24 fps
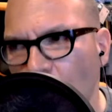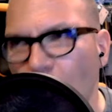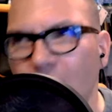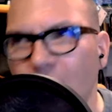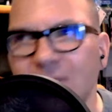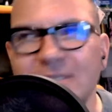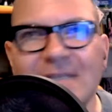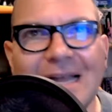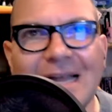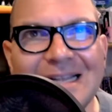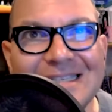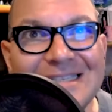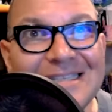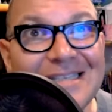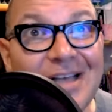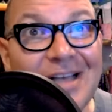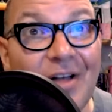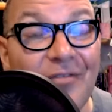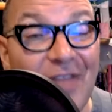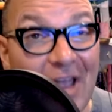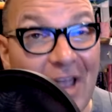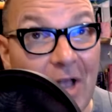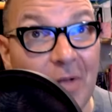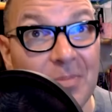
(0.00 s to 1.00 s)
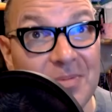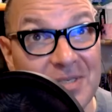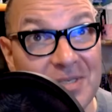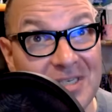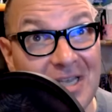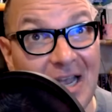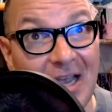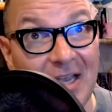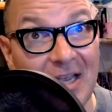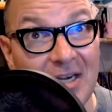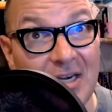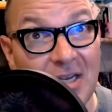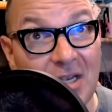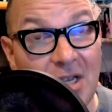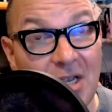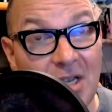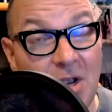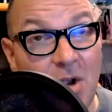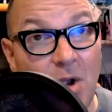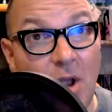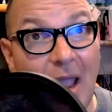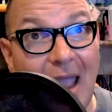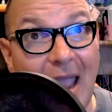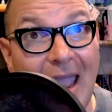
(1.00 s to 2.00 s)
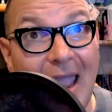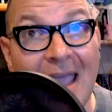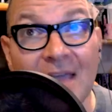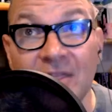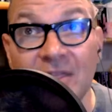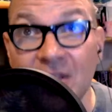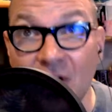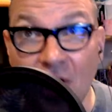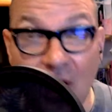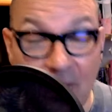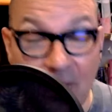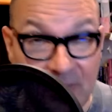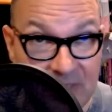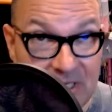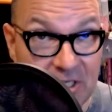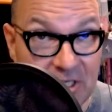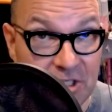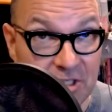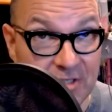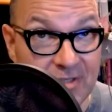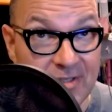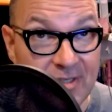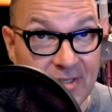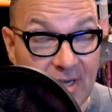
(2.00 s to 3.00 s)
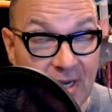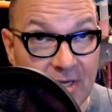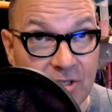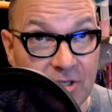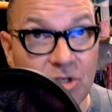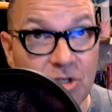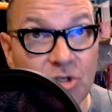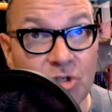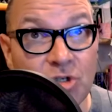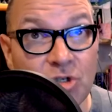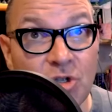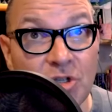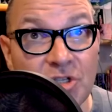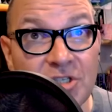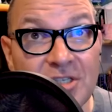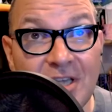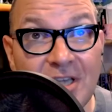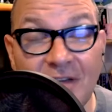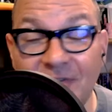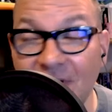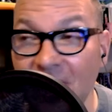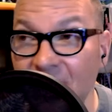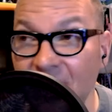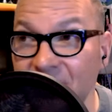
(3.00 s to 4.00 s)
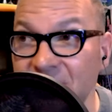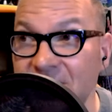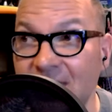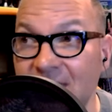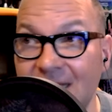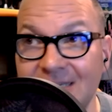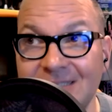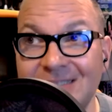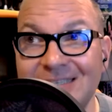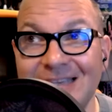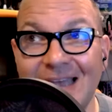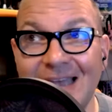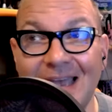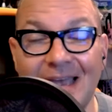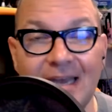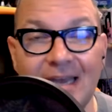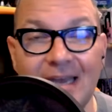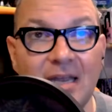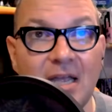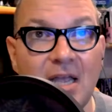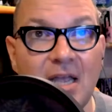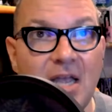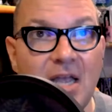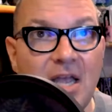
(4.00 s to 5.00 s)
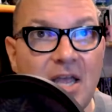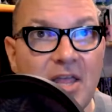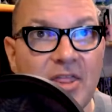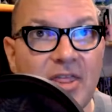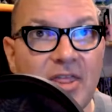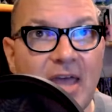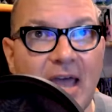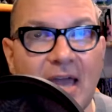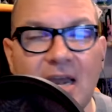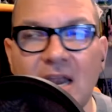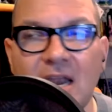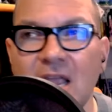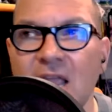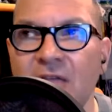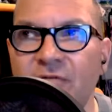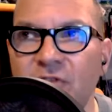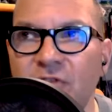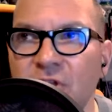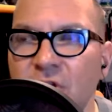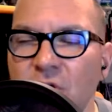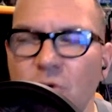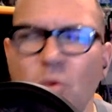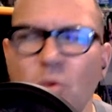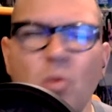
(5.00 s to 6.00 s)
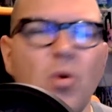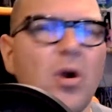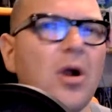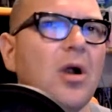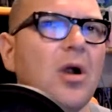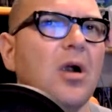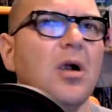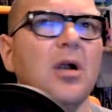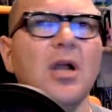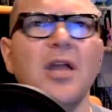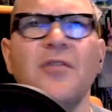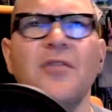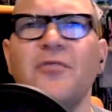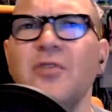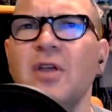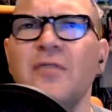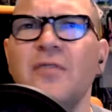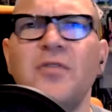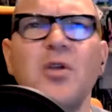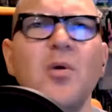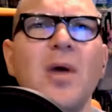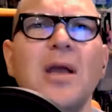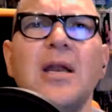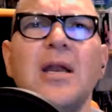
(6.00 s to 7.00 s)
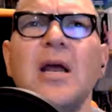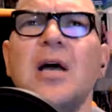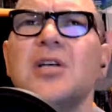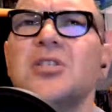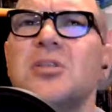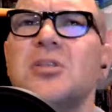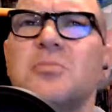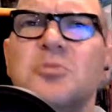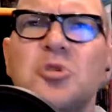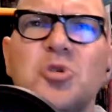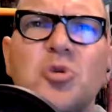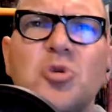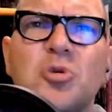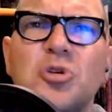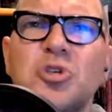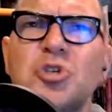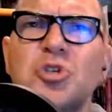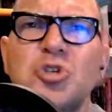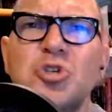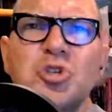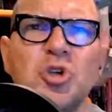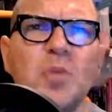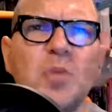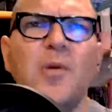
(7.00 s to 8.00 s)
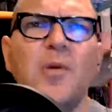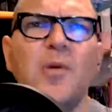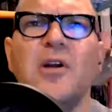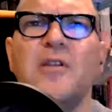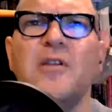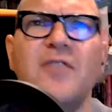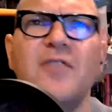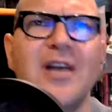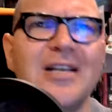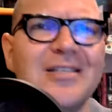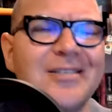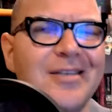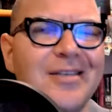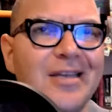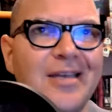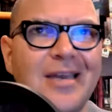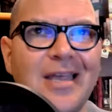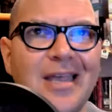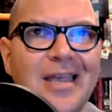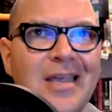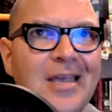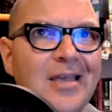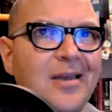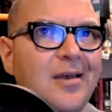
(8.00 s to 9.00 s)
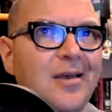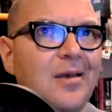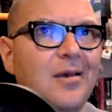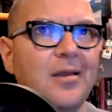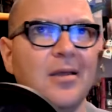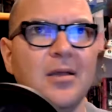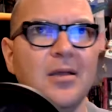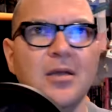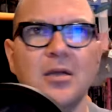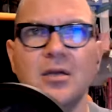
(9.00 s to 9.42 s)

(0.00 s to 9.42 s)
was that self help side and the competition side. So the self help side said that if you were, if, if you had customers who were super invested in